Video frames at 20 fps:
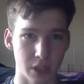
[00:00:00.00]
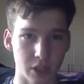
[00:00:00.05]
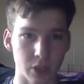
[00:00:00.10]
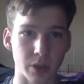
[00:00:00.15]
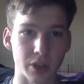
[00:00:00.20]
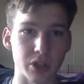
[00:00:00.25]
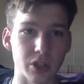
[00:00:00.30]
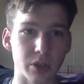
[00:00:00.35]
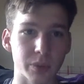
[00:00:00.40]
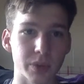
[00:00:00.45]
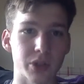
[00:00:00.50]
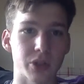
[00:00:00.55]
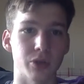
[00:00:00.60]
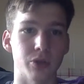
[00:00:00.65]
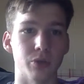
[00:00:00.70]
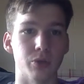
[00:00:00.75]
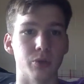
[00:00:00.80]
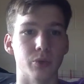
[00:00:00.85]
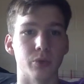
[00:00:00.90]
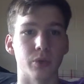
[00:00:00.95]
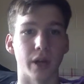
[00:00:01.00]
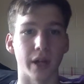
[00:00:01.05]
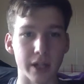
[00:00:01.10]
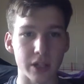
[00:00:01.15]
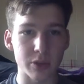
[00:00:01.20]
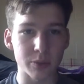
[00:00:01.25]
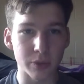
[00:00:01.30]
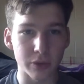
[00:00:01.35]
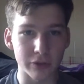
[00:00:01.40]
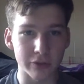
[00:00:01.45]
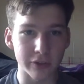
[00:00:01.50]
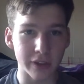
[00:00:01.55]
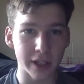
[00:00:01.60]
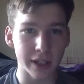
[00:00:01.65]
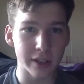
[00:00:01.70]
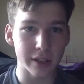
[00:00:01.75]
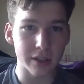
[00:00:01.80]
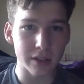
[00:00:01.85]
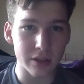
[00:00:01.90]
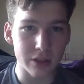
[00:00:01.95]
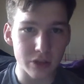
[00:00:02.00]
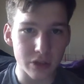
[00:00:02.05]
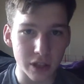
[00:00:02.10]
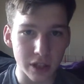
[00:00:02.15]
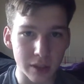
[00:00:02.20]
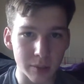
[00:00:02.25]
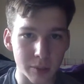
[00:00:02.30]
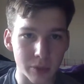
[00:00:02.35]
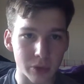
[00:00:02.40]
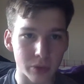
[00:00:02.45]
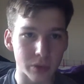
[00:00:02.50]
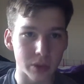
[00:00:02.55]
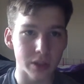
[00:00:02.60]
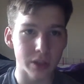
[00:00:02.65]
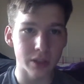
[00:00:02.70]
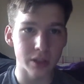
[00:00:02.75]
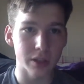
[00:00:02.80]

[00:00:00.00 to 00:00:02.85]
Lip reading: Question number 2. As provided, describe 3...